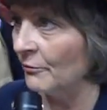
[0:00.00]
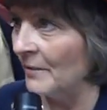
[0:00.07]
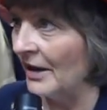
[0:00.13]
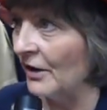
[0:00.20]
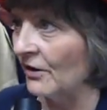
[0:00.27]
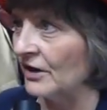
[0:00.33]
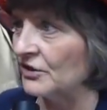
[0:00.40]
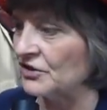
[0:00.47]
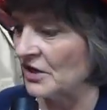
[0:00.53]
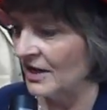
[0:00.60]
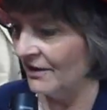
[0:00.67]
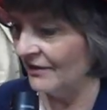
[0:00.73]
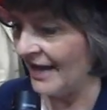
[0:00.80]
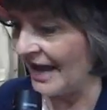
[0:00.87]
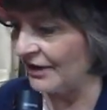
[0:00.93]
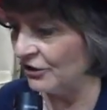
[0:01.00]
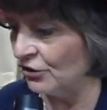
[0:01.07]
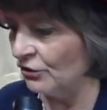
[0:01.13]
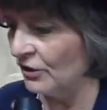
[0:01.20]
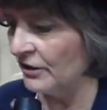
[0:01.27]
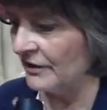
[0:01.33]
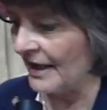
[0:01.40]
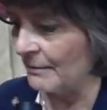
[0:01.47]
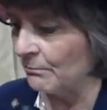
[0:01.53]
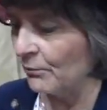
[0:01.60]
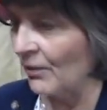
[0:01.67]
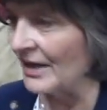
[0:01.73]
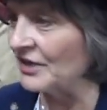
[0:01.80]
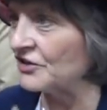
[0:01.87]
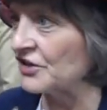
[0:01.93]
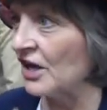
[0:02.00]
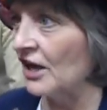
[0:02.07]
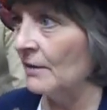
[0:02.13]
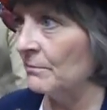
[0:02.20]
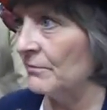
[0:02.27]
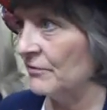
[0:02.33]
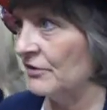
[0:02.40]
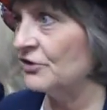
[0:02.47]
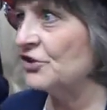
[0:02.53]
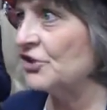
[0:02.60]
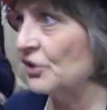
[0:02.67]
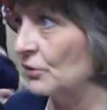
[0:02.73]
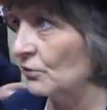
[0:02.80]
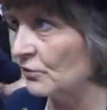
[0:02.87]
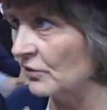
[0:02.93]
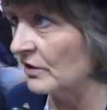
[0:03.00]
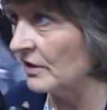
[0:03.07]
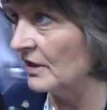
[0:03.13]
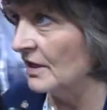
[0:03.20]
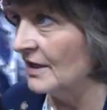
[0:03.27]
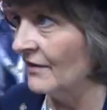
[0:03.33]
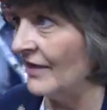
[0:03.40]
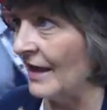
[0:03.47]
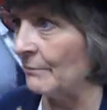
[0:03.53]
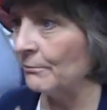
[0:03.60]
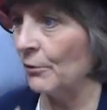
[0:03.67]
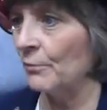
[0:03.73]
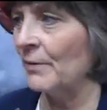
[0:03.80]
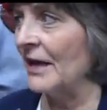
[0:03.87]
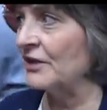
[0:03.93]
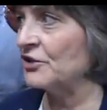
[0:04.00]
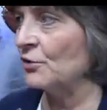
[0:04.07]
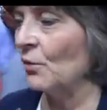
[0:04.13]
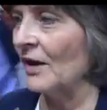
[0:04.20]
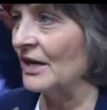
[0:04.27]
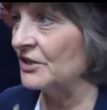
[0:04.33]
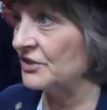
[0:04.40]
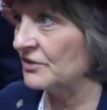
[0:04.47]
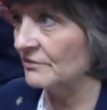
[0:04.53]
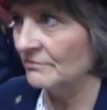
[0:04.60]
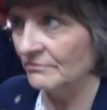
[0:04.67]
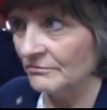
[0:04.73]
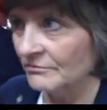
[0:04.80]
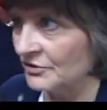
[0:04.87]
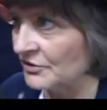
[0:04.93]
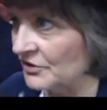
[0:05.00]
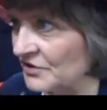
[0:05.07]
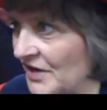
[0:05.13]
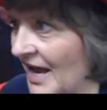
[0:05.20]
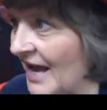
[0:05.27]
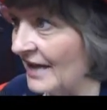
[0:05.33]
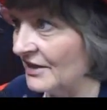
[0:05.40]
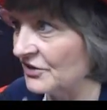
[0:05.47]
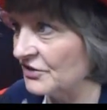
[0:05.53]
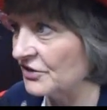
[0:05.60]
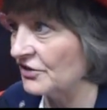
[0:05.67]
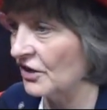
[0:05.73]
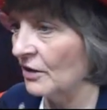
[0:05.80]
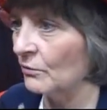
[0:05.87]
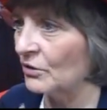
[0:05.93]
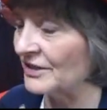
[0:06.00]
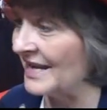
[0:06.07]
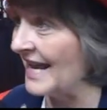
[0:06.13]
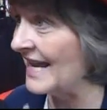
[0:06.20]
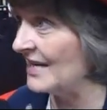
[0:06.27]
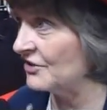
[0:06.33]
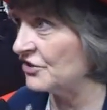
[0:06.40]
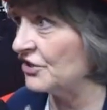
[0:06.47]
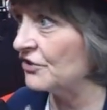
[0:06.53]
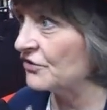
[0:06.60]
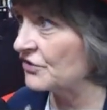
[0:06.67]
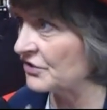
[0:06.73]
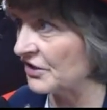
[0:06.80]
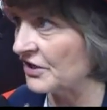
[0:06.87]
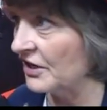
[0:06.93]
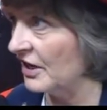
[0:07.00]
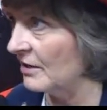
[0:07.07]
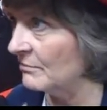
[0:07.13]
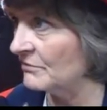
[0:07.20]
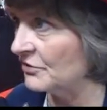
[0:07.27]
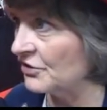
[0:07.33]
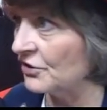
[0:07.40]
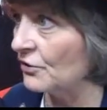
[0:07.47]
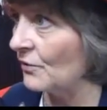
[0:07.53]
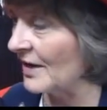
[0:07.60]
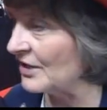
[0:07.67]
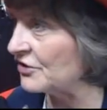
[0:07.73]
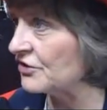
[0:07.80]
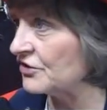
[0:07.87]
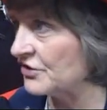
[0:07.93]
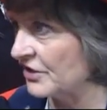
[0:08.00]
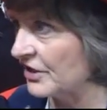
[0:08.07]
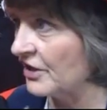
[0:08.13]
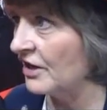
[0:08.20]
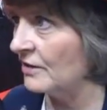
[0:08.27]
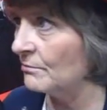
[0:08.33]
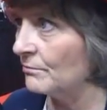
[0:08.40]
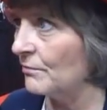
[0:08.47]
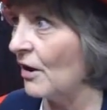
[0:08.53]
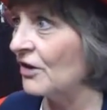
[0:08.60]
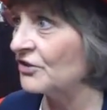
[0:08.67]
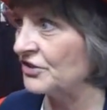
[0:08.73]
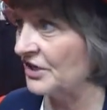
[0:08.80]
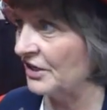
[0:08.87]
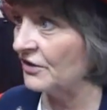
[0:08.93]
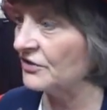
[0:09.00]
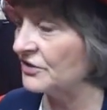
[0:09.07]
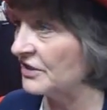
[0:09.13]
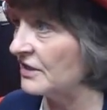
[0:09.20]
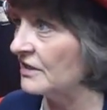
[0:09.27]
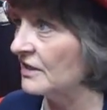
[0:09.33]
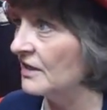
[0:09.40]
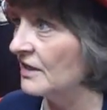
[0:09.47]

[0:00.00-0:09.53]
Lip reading: marriage, that unit that brings up the children, that perpetuates societies to come, or days, years to come, generations to come, posterity.